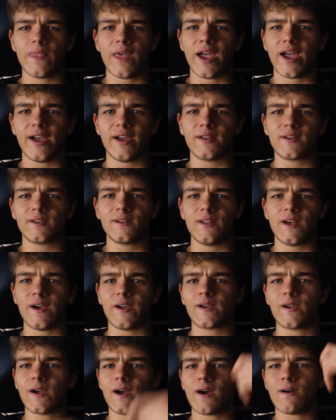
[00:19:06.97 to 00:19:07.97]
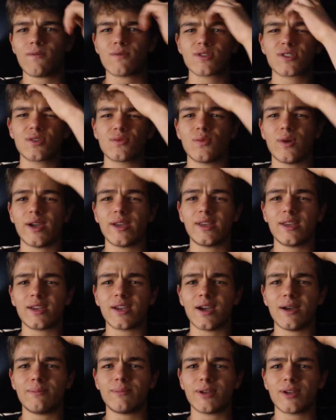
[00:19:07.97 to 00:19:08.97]
and like I wasn't waking
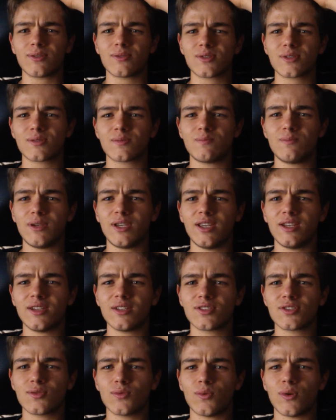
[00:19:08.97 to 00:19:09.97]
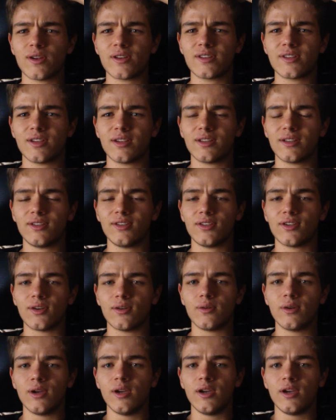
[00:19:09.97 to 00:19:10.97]
up, and I was beginning to wonder, you
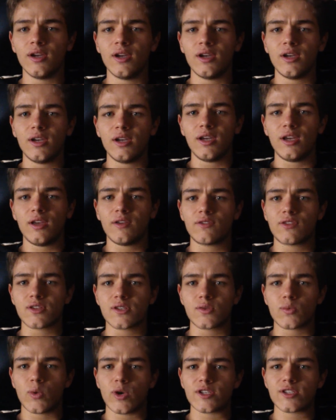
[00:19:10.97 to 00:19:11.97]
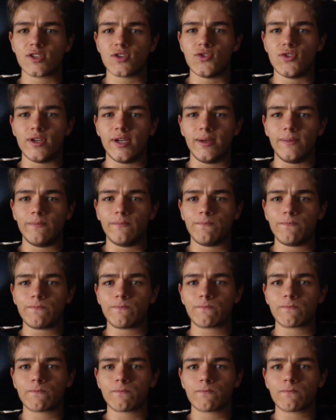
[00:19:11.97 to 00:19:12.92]
know, if this was a dream.